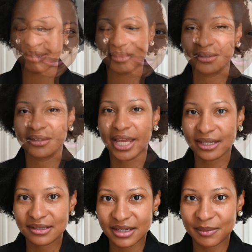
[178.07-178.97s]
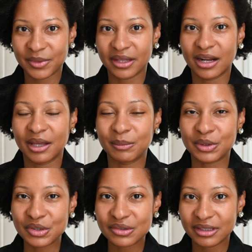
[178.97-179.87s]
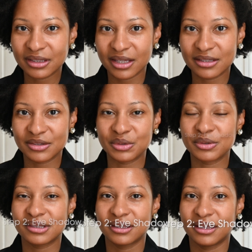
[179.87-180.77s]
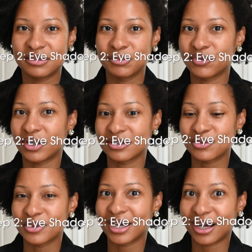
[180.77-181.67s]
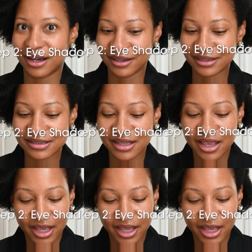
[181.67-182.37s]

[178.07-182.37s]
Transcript: The next step that I personally like to do is I like to move on to the eyes.